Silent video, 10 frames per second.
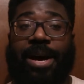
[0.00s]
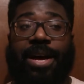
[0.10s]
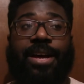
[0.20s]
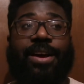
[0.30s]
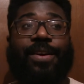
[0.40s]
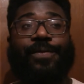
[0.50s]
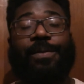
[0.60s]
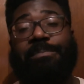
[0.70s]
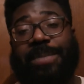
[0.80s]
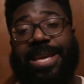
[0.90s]
But
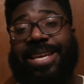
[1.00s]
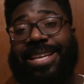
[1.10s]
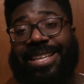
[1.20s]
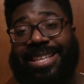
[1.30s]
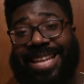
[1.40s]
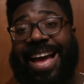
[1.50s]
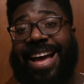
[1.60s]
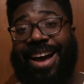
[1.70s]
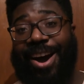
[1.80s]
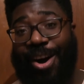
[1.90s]
for me,
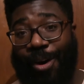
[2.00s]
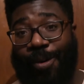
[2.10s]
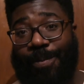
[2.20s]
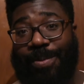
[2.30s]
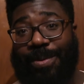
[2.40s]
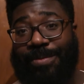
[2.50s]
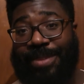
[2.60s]
that hope,